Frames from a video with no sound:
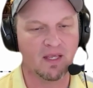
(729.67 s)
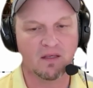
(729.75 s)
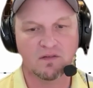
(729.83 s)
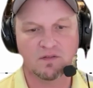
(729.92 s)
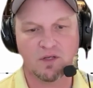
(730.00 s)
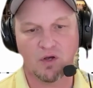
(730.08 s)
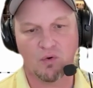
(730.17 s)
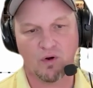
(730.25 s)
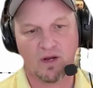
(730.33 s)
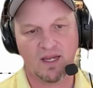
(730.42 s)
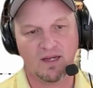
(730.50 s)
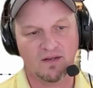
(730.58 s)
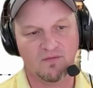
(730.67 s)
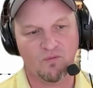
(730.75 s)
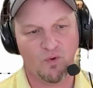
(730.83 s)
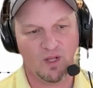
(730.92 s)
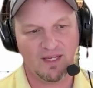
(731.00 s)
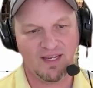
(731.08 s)
So we're getting
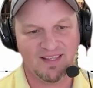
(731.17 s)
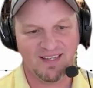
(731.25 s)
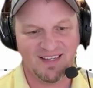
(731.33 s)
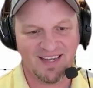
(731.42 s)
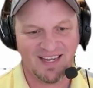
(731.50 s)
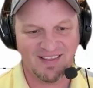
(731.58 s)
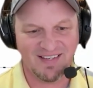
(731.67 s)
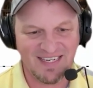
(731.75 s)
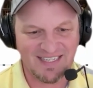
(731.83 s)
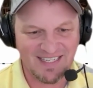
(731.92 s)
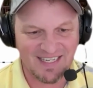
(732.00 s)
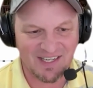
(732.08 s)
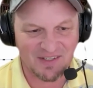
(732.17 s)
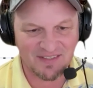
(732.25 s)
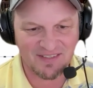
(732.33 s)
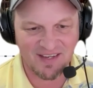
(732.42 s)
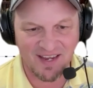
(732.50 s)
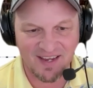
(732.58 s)
really in the
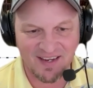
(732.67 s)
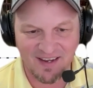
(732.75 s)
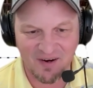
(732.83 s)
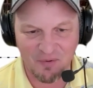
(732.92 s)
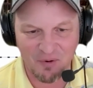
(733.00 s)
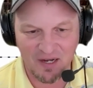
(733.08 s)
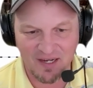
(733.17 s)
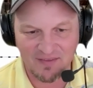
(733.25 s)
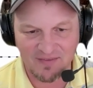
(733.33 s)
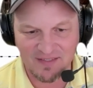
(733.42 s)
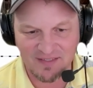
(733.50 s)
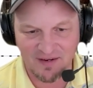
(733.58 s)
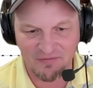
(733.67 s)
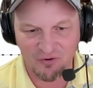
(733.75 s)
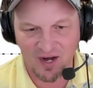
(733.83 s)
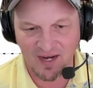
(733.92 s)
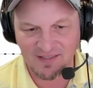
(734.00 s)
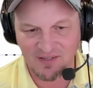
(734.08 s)
details, and we're going to get this stuff
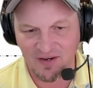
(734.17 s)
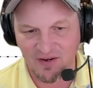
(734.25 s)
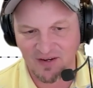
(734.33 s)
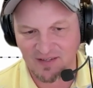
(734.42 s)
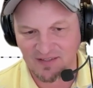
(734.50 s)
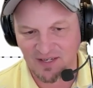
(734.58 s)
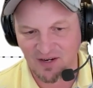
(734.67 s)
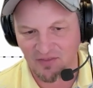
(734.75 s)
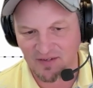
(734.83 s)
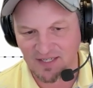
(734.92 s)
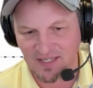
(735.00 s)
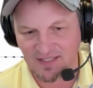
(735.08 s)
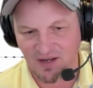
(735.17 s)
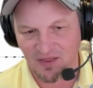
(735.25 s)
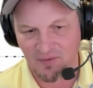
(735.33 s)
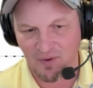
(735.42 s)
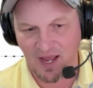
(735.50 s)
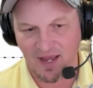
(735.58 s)
right. So there you can see all the detail
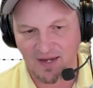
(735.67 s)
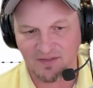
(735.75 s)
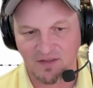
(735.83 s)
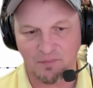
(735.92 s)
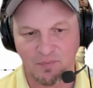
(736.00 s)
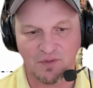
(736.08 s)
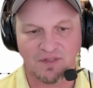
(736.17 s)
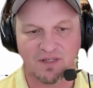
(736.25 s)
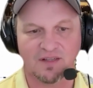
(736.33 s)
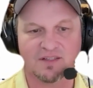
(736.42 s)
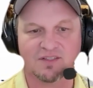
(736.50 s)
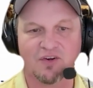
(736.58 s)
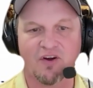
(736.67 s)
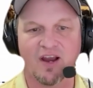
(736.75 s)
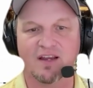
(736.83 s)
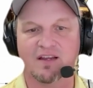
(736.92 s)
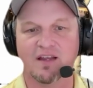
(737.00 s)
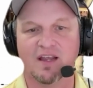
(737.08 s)
that we added to the boots, and it looks
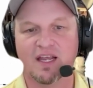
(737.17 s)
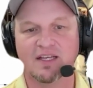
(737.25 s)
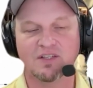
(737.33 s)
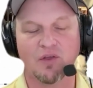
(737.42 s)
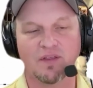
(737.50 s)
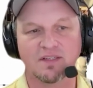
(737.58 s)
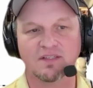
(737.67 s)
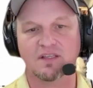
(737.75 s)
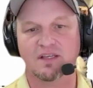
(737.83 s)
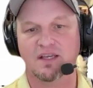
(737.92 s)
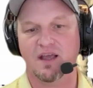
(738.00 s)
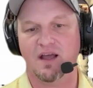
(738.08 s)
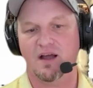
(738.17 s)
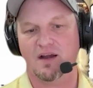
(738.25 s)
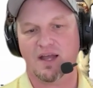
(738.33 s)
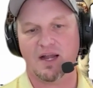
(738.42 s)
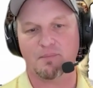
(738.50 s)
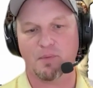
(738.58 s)
great. So this is the
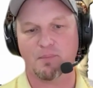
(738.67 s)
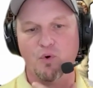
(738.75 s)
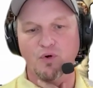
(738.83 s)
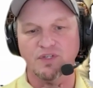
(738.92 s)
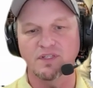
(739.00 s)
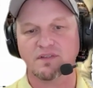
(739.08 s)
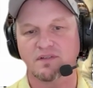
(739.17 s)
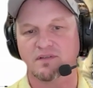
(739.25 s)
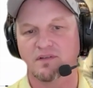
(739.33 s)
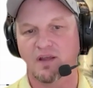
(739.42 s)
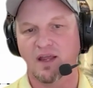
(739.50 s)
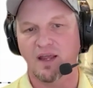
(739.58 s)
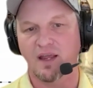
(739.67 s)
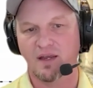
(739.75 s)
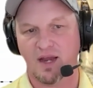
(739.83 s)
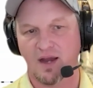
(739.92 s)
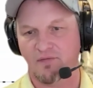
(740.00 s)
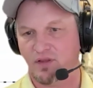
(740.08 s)
kind of proportions,
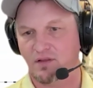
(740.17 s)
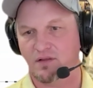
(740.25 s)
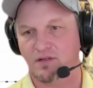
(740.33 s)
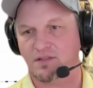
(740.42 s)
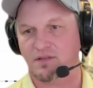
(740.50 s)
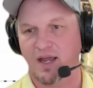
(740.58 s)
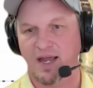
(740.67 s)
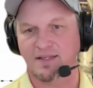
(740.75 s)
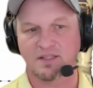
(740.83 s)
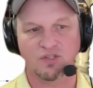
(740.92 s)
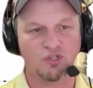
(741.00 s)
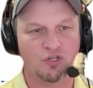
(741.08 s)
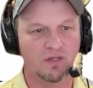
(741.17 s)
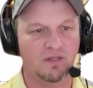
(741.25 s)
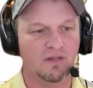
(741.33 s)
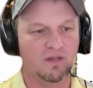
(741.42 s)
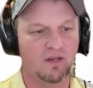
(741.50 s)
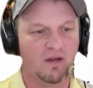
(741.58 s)
and everything looks as it
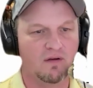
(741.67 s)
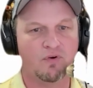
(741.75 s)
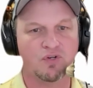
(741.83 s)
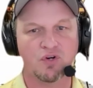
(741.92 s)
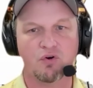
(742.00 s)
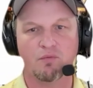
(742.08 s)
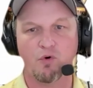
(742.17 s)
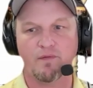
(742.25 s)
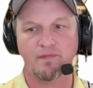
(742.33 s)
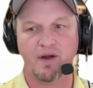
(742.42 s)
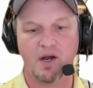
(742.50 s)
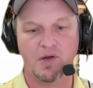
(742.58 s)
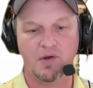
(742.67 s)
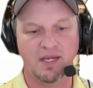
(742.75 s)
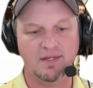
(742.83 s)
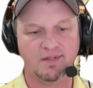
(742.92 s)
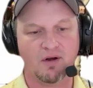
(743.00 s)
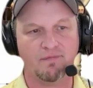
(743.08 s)
should for General Mortifero.
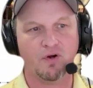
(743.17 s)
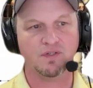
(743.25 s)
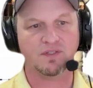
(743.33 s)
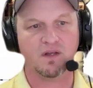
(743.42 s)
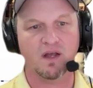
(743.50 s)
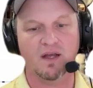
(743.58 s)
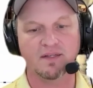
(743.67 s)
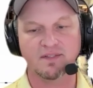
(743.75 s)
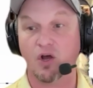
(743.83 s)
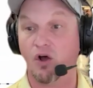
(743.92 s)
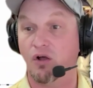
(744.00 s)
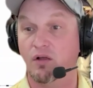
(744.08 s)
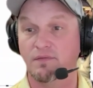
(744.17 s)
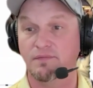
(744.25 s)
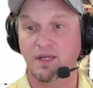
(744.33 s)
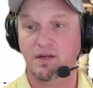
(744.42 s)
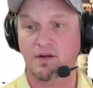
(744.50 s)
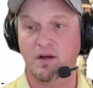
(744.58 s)
He's our first tall
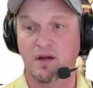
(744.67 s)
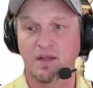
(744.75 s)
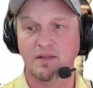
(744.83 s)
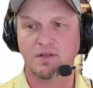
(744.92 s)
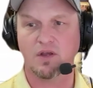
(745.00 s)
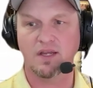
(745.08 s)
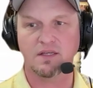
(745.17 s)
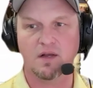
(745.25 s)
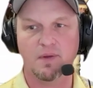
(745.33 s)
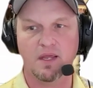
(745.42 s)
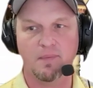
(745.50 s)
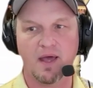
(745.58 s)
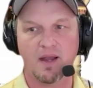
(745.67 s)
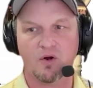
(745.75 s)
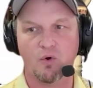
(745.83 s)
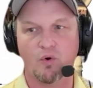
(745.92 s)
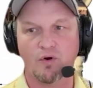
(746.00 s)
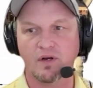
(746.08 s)
figure, so he's going to be about a
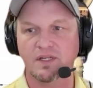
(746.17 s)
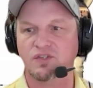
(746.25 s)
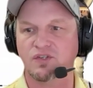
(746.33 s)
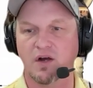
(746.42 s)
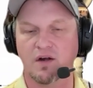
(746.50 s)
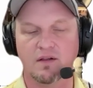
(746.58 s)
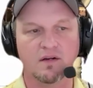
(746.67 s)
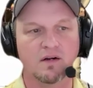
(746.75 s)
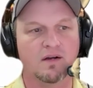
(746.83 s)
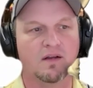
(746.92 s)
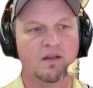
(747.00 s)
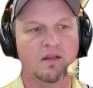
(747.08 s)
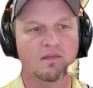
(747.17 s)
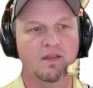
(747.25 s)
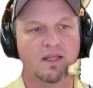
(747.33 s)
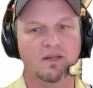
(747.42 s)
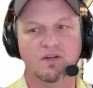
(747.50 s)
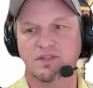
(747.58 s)
quarter inch taller
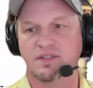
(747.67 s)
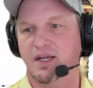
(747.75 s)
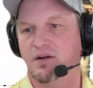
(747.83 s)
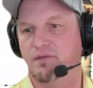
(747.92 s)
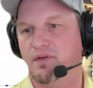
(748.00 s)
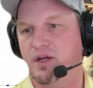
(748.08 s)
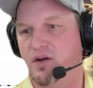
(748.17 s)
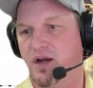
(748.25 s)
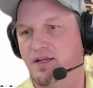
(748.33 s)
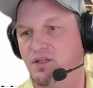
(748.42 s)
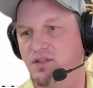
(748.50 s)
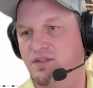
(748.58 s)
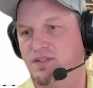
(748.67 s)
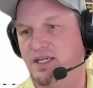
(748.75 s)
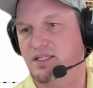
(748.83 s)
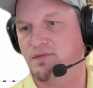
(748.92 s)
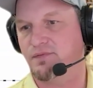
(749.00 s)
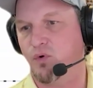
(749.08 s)
than your standard figure. As you can
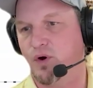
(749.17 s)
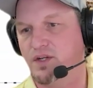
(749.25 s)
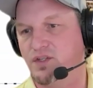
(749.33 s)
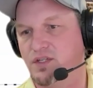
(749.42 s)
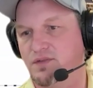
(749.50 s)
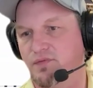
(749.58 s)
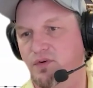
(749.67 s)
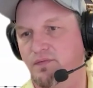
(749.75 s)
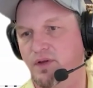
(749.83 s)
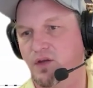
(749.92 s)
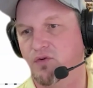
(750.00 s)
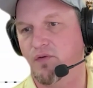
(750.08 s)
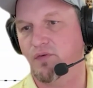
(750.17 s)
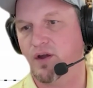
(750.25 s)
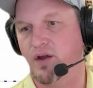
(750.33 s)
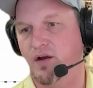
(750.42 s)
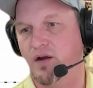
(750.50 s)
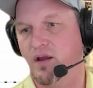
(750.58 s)
see, it's 4 inches for the figure over
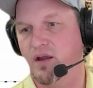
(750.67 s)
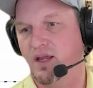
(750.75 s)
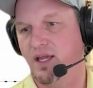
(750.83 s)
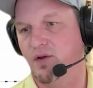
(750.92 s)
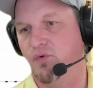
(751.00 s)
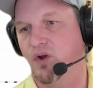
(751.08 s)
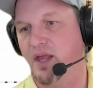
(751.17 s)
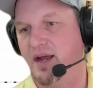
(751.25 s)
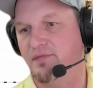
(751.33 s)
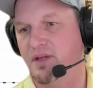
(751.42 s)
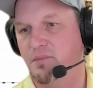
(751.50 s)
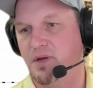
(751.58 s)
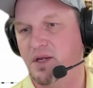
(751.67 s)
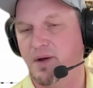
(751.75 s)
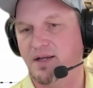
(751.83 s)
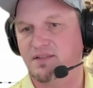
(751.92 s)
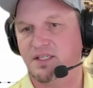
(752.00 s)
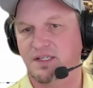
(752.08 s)
here. In real life, he'd be
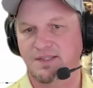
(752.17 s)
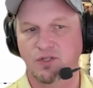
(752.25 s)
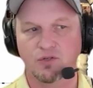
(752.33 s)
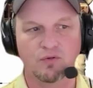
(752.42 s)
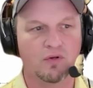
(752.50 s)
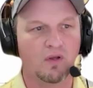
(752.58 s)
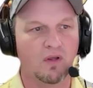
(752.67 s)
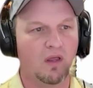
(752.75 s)
about 6'2".